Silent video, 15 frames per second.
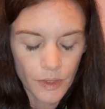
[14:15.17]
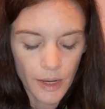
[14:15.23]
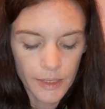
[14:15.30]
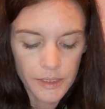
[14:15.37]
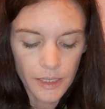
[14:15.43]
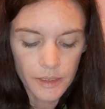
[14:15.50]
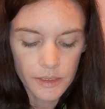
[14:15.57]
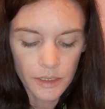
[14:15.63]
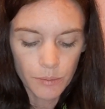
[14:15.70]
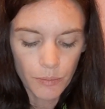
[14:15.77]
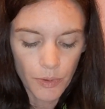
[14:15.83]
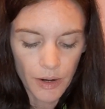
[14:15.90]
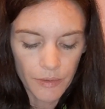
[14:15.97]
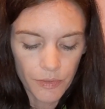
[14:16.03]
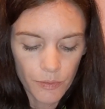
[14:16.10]
I take a deep
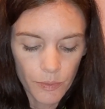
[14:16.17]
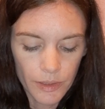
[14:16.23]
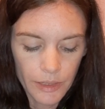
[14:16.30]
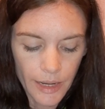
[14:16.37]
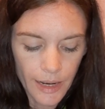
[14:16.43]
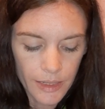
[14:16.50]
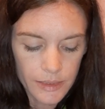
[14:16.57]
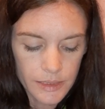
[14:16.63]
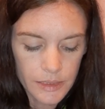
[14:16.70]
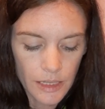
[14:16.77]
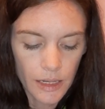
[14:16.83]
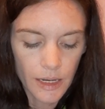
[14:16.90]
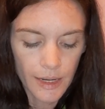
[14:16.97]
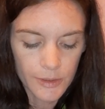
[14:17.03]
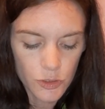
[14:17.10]
breath, relax,
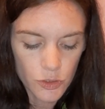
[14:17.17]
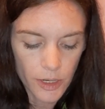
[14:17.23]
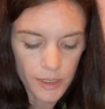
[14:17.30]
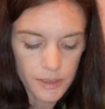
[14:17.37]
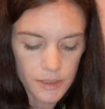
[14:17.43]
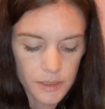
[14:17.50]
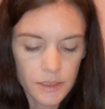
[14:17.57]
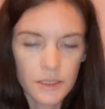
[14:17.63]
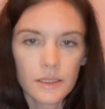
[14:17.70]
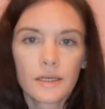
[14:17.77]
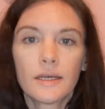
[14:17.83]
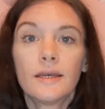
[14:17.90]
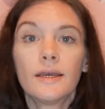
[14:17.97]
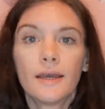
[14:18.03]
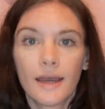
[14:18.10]
and trust,
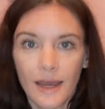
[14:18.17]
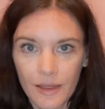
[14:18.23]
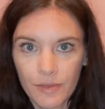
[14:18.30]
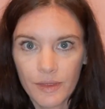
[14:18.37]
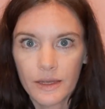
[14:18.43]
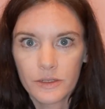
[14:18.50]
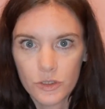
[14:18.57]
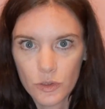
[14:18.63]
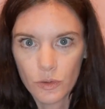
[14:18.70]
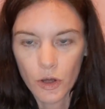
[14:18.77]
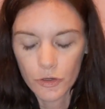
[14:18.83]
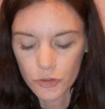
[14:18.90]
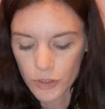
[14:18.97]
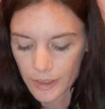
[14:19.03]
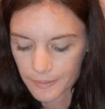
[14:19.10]
and then do
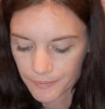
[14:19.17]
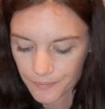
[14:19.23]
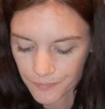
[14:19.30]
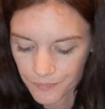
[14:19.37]
laundry.